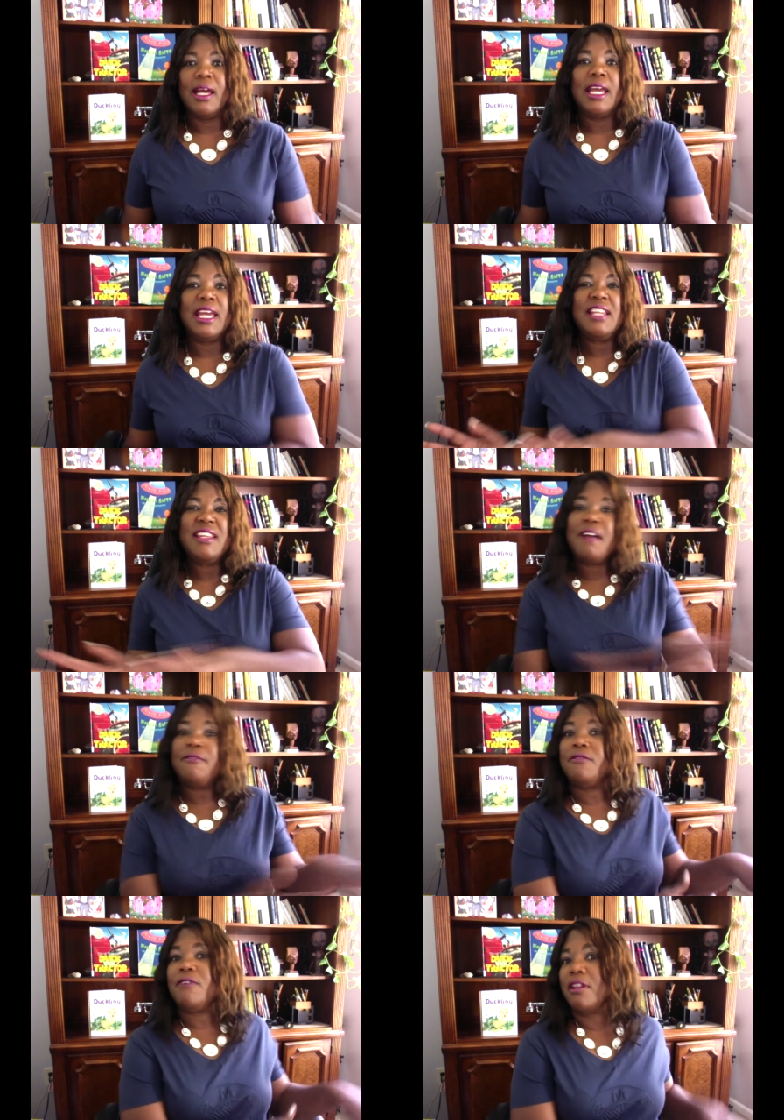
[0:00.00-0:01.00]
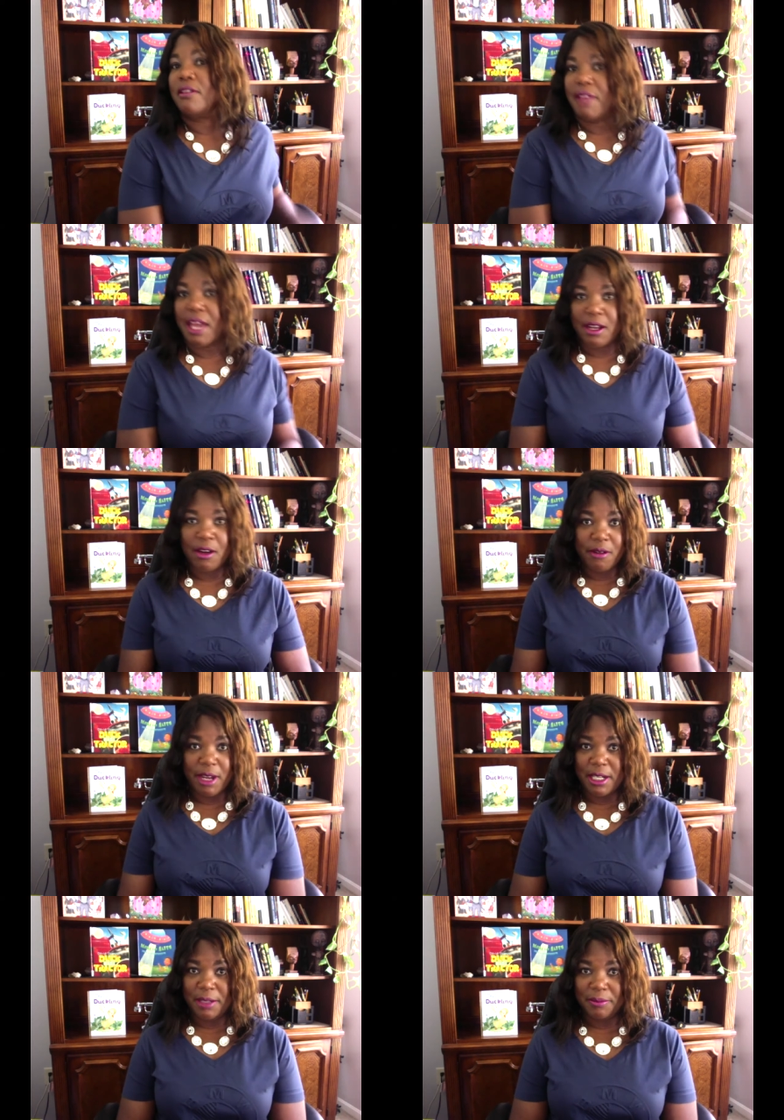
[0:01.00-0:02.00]
Enough of all of that
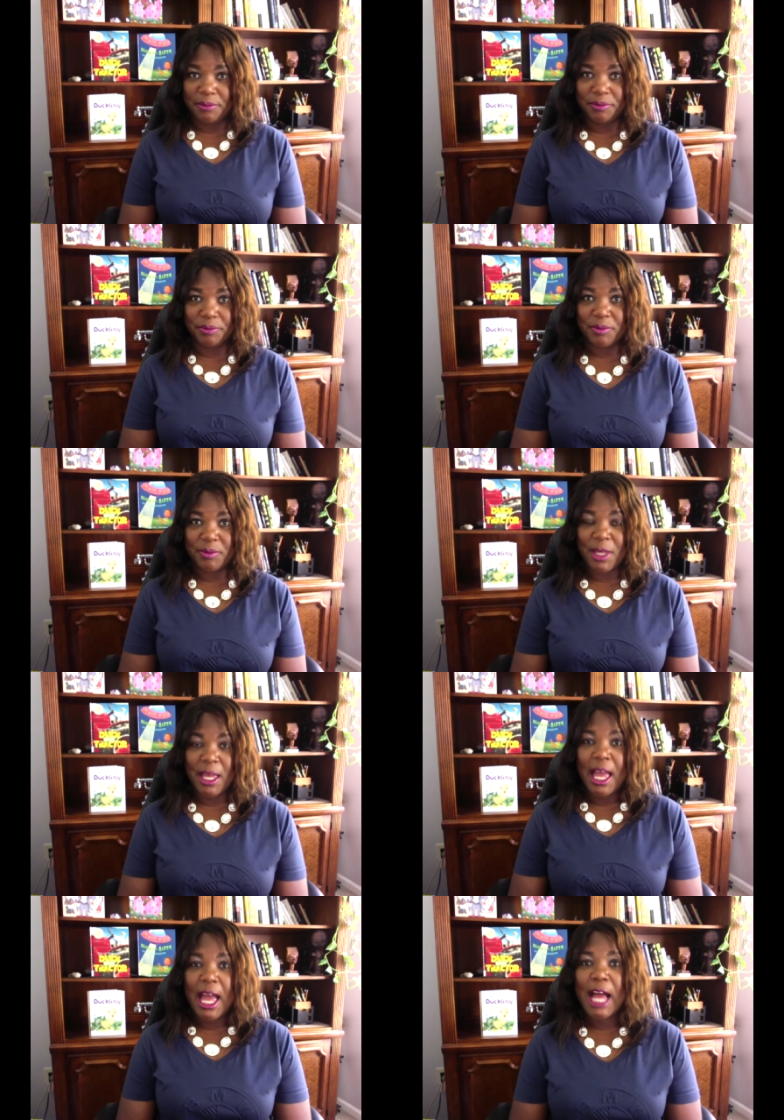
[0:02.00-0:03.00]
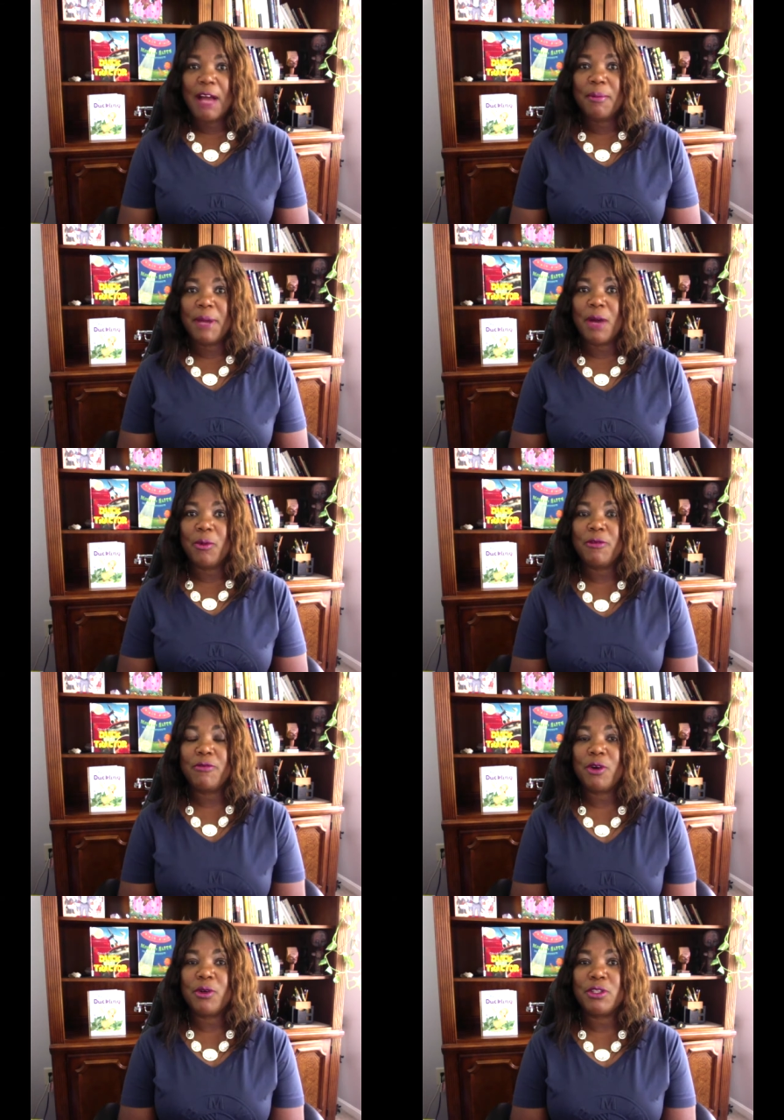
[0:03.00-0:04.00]
already. How about we
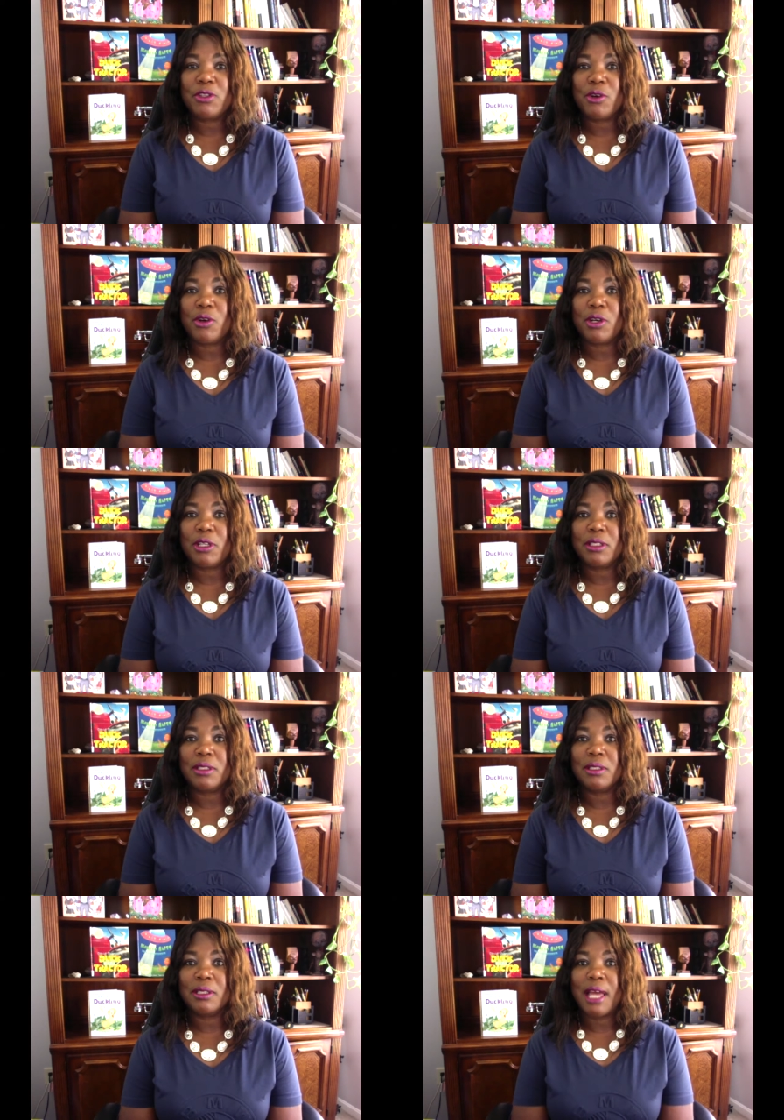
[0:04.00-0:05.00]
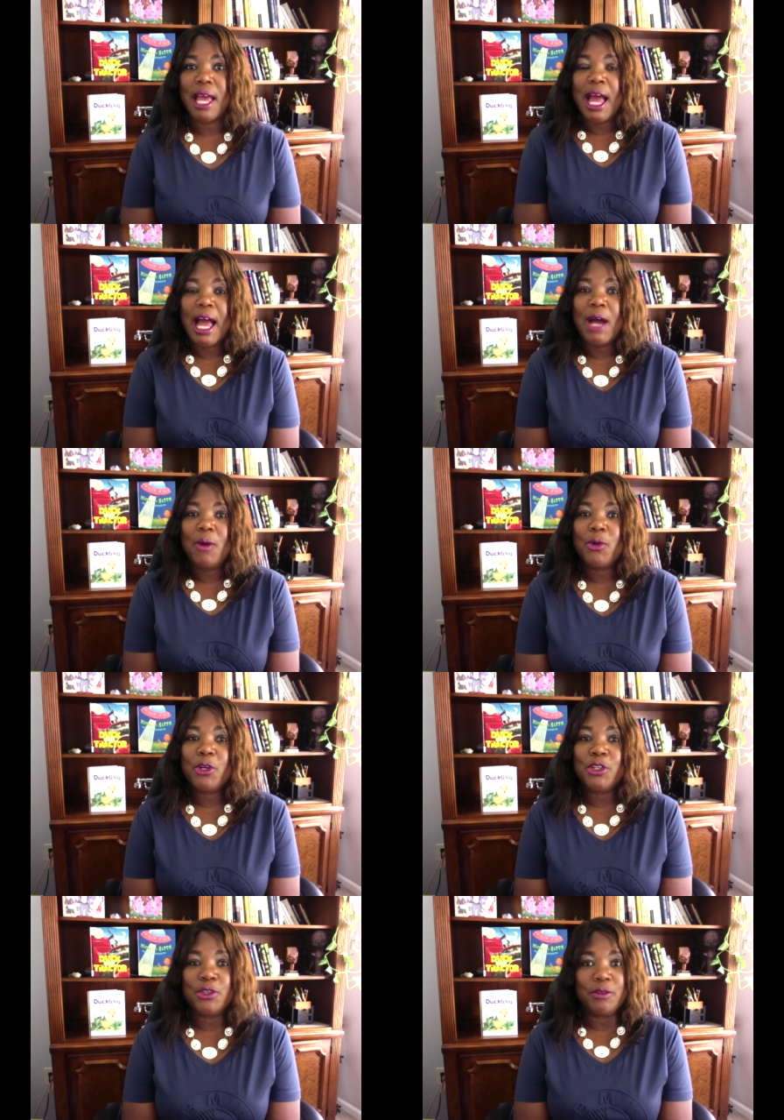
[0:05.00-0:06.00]
focus on how we're
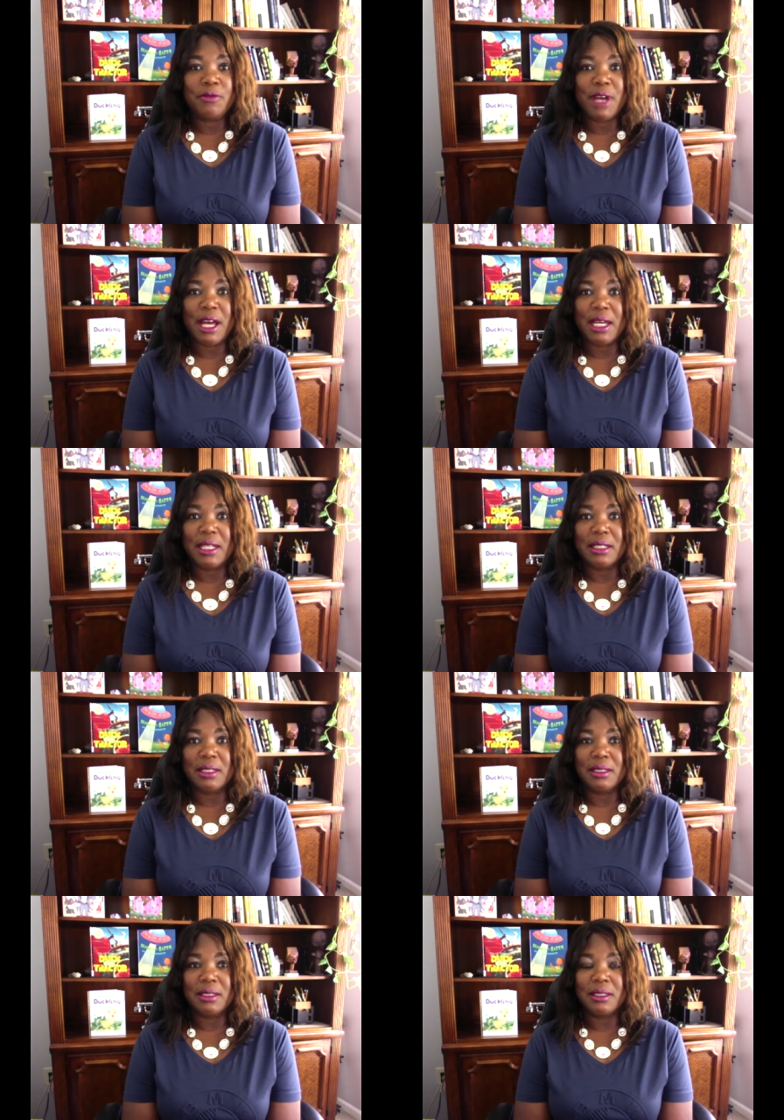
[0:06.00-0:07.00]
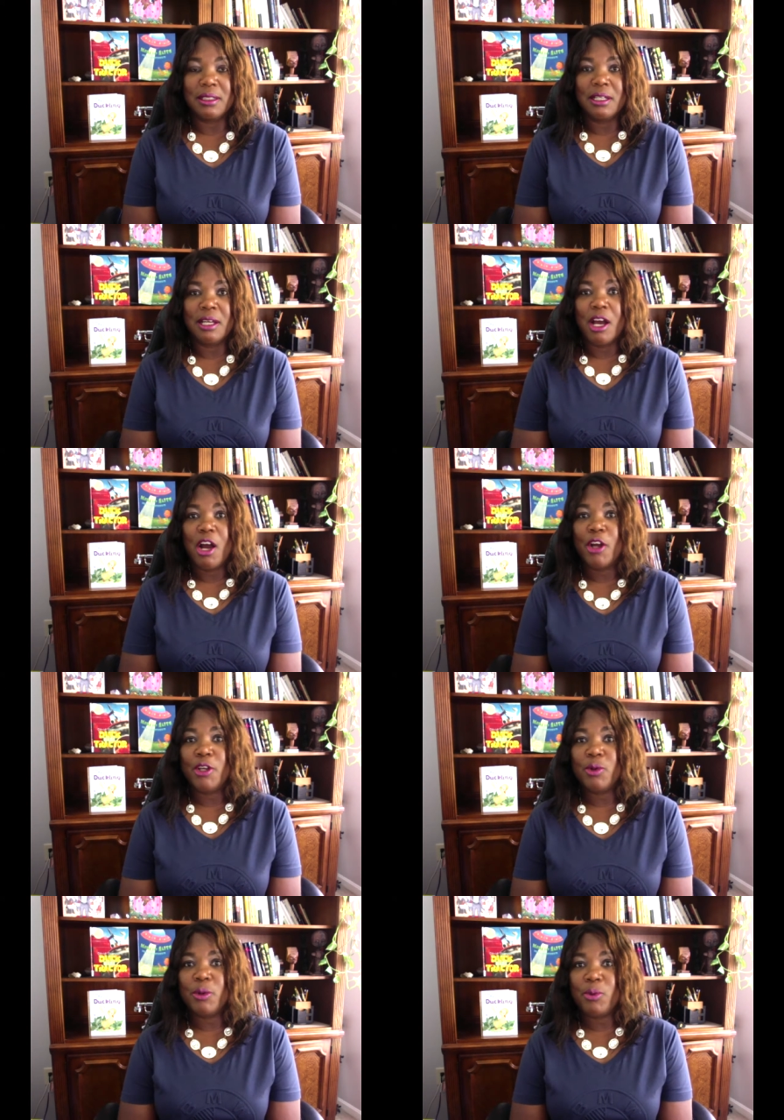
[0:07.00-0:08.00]
unified? Are you
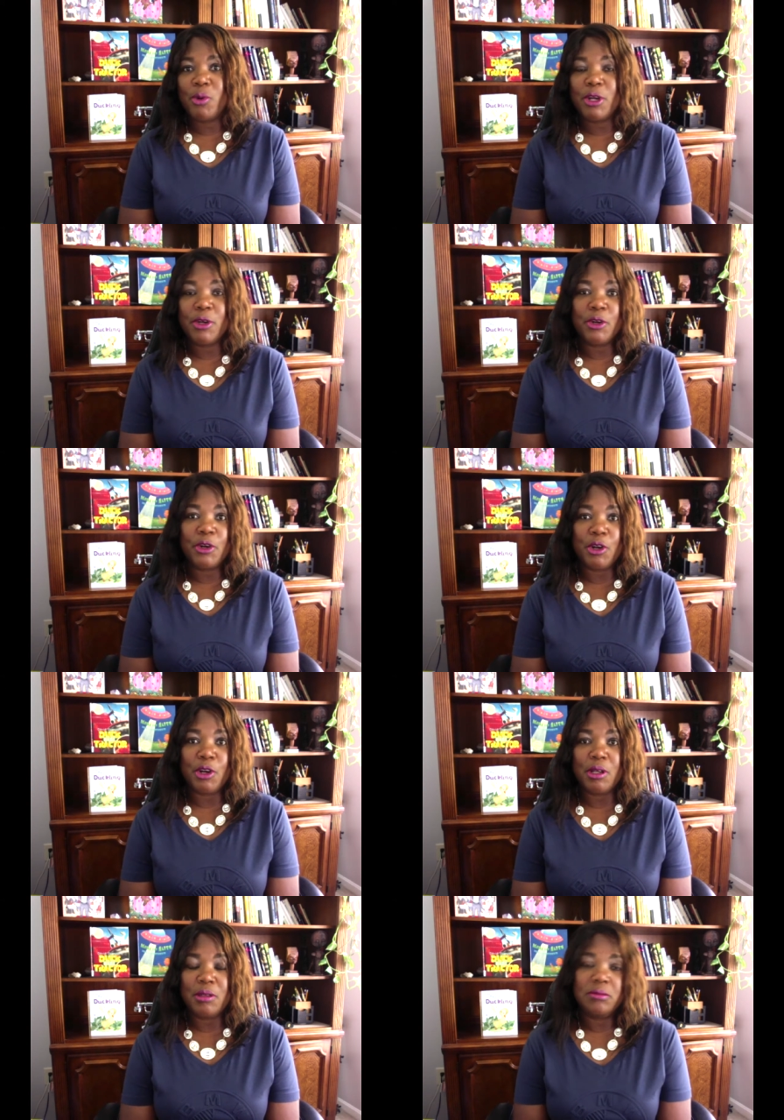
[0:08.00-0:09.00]
a boy or girl?